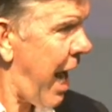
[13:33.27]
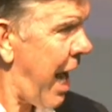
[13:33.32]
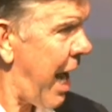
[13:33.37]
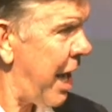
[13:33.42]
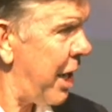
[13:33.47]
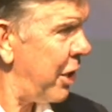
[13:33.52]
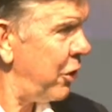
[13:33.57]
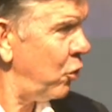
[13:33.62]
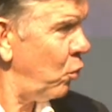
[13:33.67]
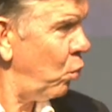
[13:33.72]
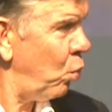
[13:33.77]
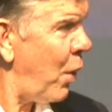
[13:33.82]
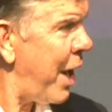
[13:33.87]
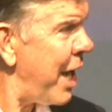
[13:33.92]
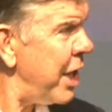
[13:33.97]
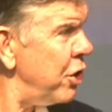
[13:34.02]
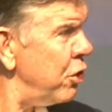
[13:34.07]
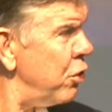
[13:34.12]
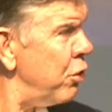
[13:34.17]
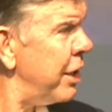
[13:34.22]
And
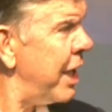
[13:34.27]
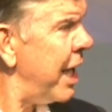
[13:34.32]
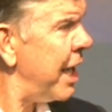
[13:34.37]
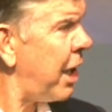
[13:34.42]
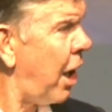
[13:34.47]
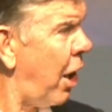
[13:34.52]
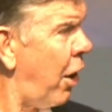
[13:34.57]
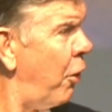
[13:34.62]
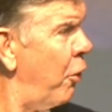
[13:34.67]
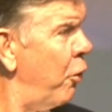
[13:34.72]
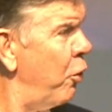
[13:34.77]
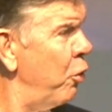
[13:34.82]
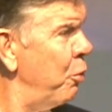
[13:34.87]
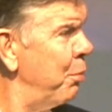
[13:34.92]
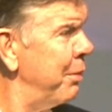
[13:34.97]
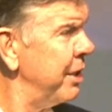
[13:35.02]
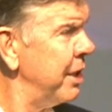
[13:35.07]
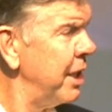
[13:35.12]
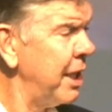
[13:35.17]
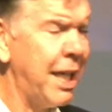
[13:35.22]
when you get
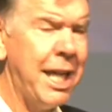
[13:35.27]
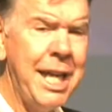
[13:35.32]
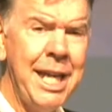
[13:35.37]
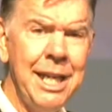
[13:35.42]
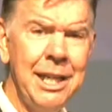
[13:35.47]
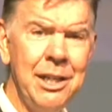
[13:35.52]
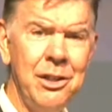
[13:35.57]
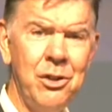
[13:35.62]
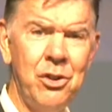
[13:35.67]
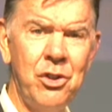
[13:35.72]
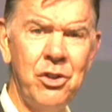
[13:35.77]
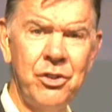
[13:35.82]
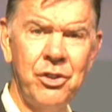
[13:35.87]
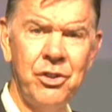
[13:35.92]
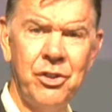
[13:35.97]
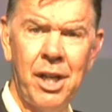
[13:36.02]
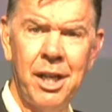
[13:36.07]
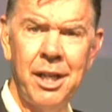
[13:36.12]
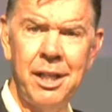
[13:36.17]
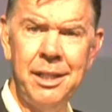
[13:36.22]
home and the kids
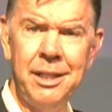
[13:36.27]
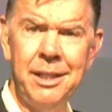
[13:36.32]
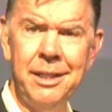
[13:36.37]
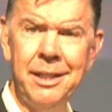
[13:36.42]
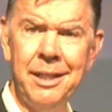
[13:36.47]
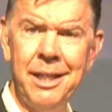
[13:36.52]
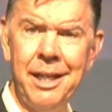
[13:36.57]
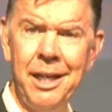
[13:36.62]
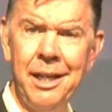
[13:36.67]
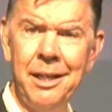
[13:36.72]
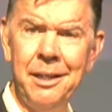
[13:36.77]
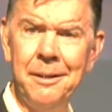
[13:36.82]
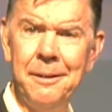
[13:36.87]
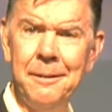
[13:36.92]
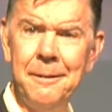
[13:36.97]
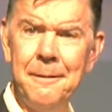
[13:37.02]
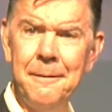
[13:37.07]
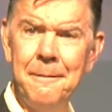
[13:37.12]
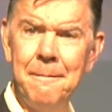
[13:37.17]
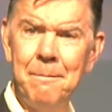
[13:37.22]
say, can
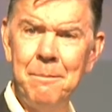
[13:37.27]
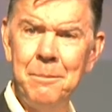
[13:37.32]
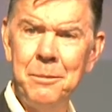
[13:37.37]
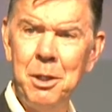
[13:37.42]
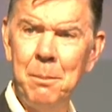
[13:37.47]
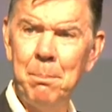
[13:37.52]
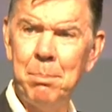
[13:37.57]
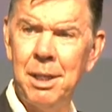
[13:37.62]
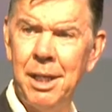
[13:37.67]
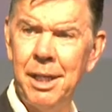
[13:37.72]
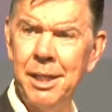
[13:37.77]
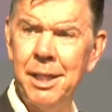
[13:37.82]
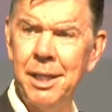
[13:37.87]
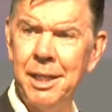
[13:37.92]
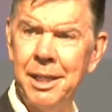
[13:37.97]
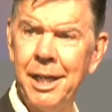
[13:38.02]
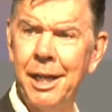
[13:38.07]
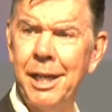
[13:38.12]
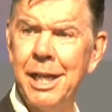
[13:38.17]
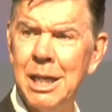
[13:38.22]
you play
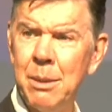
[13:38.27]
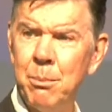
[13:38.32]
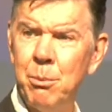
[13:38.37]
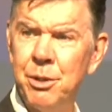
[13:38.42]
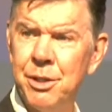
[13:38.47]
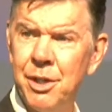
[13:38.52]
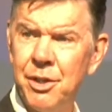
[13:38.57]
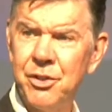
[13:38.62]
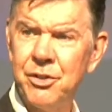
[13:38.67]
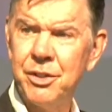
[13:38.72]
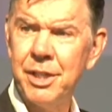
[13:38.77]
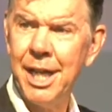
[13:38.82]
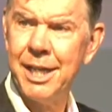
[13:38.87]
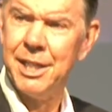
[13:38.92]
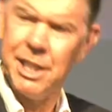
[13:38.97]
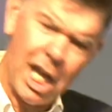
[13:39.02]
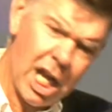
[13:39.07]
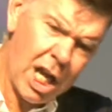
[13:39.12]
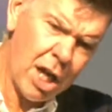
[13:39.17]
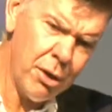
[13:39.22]
a game with us,
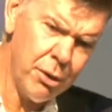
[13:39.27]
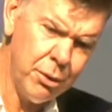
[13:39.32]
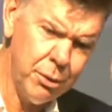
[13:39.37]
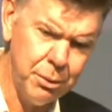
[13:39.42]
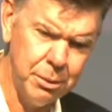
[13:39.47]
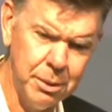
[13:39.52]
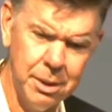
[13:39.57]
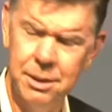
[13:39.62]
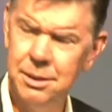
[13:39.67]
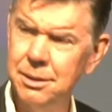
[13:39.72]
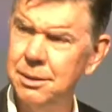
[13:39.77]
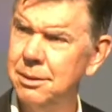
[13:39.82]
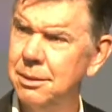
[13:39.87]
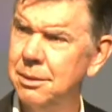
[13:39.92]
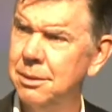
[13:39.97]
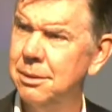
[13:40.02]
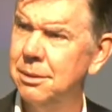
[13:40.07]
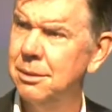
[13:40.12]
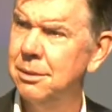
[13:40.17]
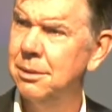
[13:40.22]
Dad? No!
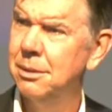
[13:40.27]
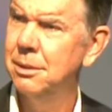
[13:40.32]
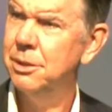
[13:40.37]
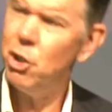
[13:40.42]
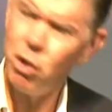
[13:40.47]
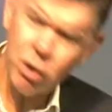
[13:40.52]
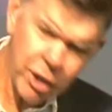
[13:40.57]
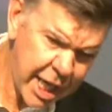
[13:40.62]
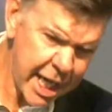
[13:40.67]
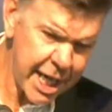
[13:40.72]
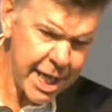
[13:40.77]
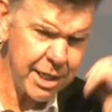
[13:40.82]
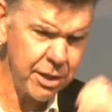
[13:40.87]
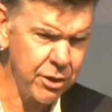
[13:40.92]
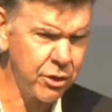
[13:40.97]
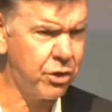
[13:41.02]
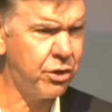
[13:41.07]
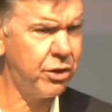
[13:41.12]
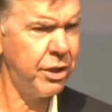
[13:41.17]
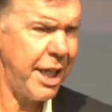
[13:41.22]
You
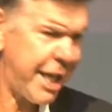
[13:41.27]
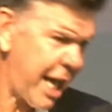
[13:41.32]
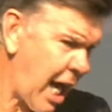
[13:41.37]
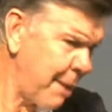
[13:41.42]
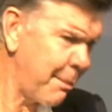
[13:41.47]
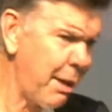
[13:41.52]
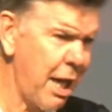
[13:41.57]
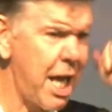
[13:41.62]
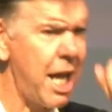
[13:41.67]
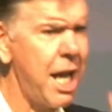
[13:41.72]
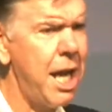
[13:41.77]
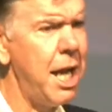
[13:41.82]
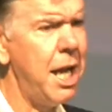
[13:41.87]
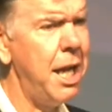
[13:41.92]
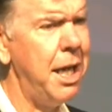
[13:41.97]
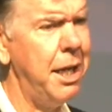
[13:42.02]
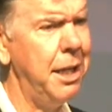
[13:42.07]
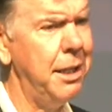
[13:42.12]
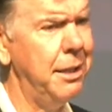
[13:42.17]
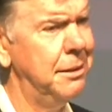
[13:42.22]
kids, get out of my
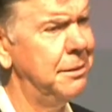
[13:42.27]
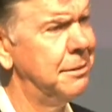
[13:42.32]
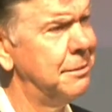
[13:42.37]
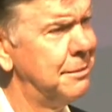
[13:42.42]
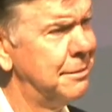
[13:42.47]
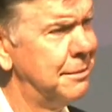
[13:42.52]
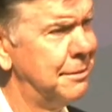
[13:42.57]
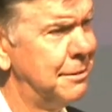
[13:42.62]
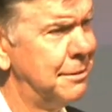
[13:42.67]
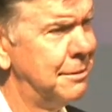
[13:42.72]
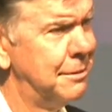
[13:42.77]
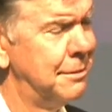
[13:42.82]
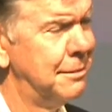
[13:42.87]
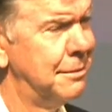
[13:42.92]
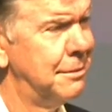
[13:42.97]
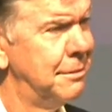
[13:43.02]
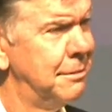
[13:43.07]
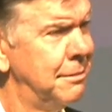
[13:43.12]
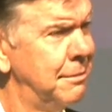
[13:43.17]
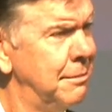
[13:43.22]
hair!
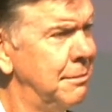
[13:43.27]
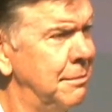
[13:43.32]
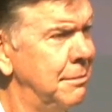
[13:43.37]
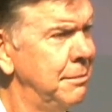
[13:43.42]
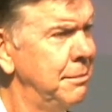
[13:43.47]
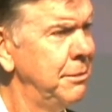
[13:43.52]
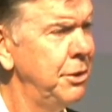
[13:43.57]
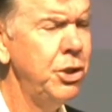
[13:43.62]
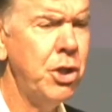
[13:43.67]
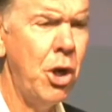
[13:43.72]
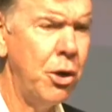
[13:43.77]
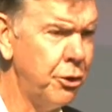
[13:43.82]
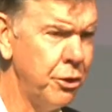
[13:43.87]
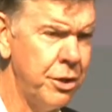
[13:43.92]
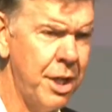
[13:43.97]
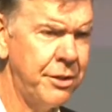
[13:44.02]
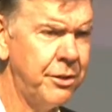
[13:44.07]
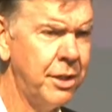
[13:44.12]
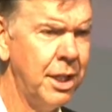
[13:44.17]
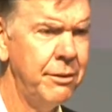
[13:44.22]
You don't
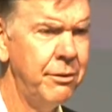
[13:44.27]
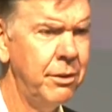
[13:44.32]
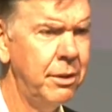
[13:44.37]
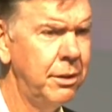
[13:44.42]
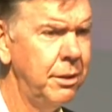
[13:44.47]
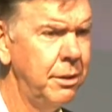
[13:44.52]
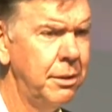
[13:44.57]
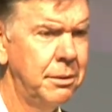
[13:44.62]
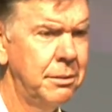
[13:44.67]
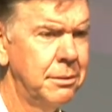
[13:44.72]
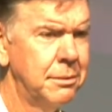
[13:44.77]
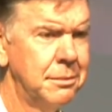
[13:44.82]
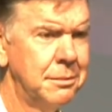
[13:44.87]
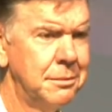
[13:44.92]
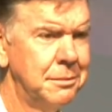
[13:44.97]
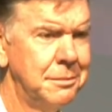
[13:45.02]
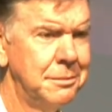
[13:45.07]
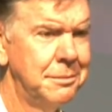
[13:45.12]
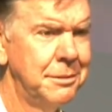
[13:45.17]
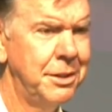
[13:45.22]
do that, David, do you?
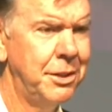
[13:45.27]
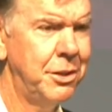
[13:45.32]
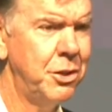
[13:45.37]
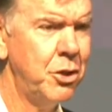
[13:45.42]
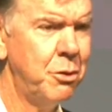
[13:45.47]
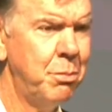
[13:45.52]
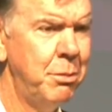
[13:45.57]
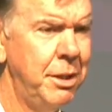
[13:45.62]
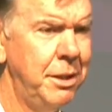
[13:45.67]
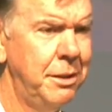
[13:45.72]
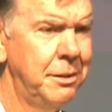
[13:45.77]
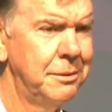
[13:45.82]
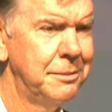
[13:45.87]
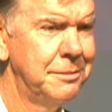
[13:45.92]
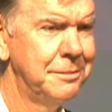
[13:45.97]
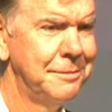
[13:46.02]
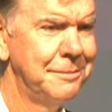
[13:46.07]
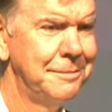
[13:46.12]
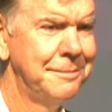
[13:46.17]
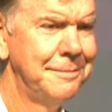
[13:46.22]
Is it just me?
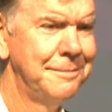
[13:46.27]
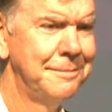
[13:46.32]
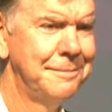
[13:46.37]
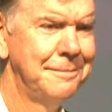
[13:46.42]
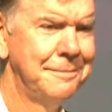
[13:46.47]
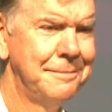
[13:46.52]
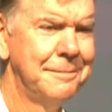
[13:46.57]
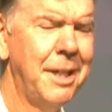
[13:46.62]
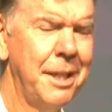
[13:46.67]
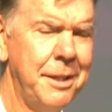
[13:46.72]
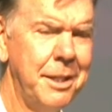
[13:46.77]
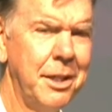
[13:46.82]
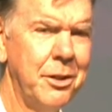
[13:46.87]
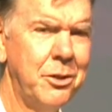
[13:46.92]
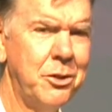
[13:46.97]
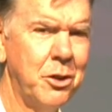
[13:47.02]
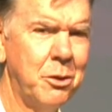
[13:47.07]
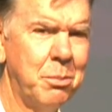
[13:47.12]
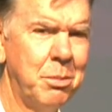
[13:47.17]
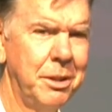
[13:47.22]
I think
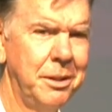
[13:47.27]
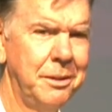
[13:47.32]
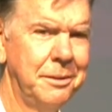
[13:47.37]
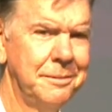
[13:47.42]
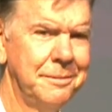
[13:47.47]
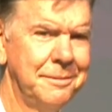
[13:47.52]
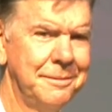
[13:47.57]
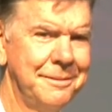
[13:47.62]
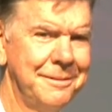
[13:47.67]
it's just me.